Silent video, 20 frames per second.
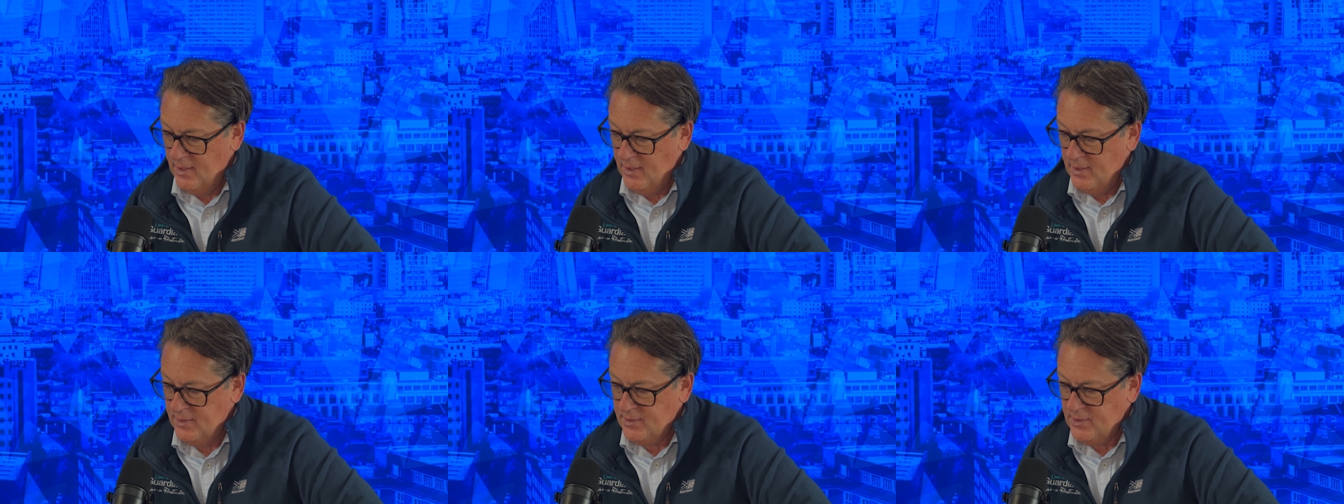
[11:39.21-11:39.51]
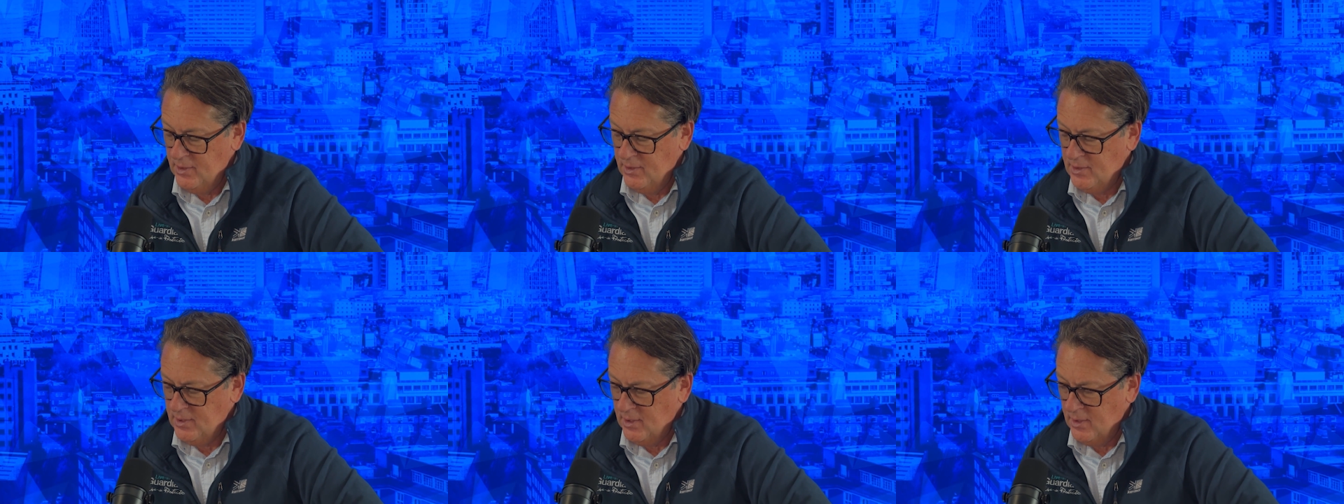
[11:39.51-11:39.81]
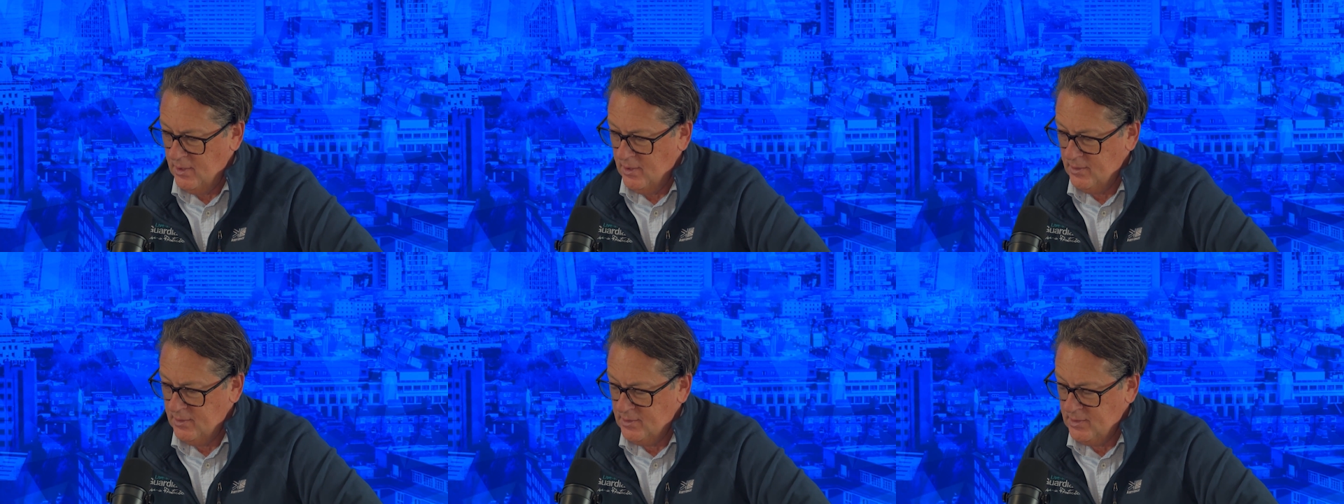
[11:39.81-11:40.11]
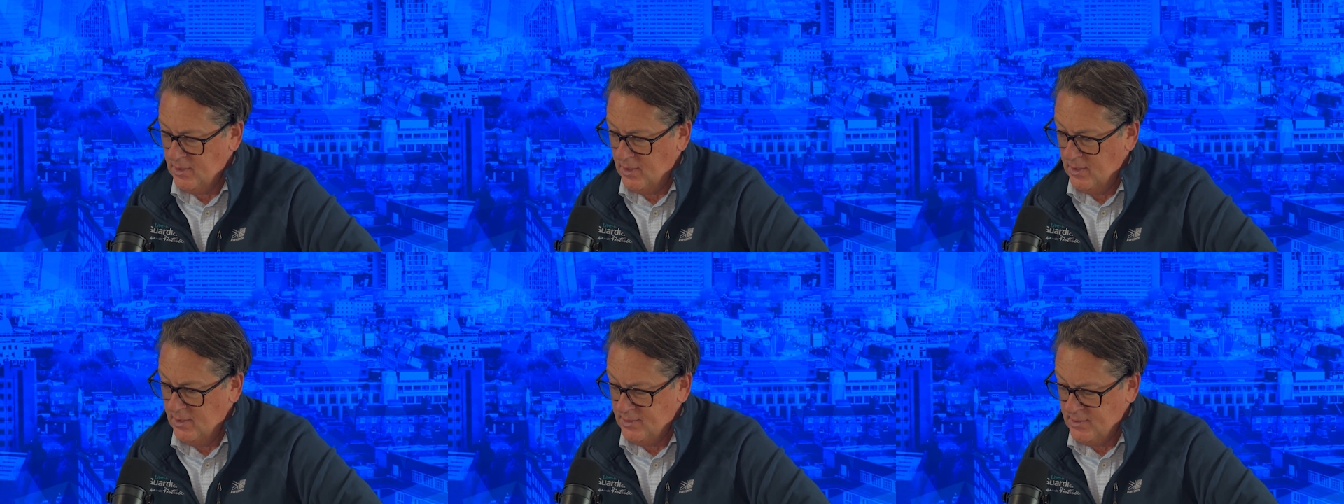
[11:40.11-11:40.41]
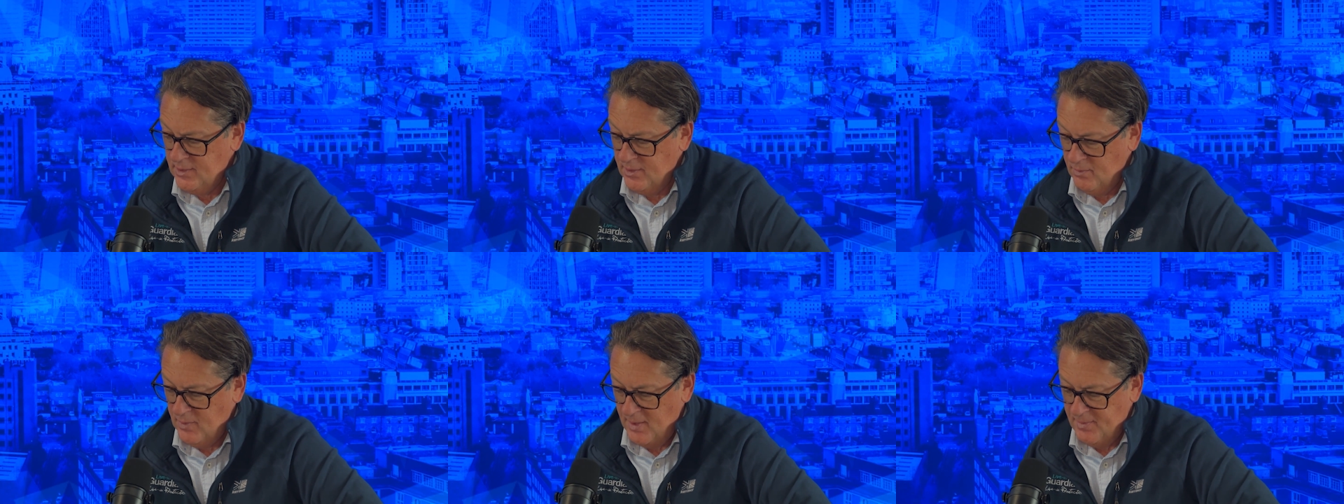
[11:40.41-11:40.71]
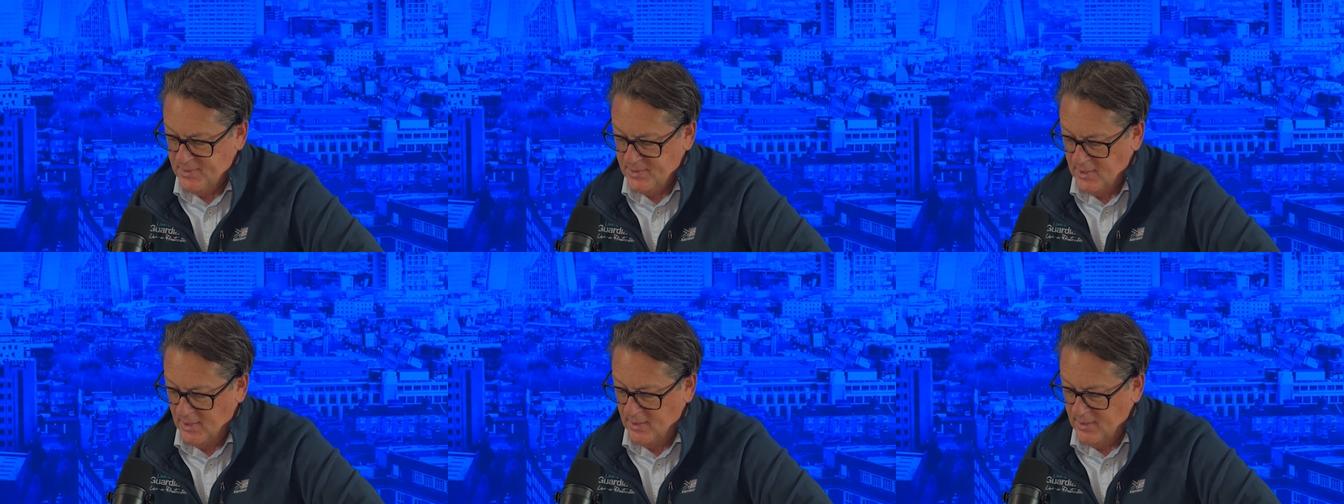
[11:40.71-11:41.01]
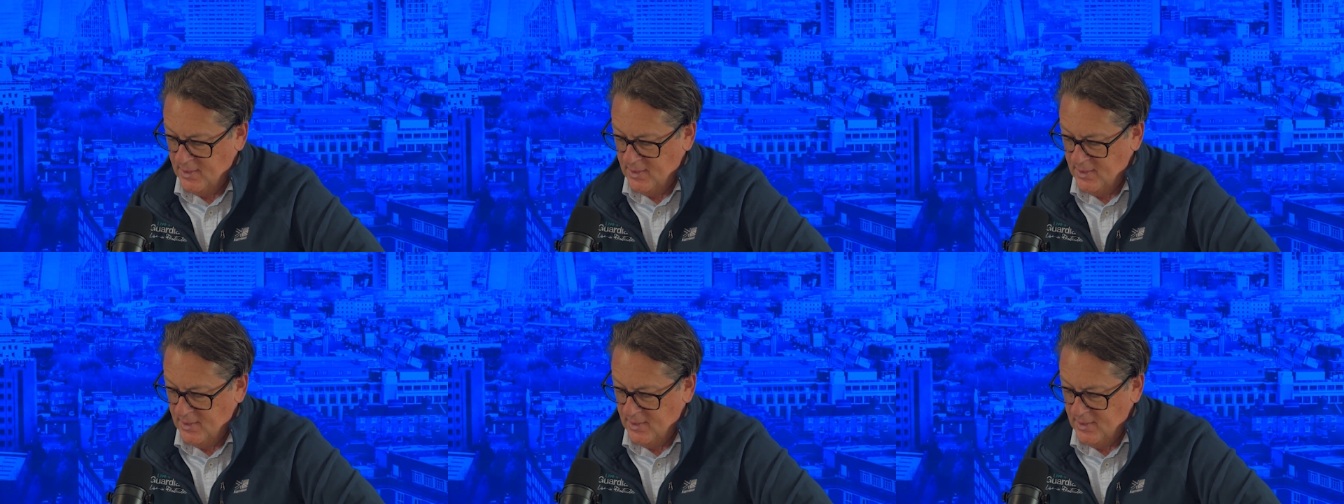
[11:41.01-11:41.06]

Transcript: There's two t- sites the website.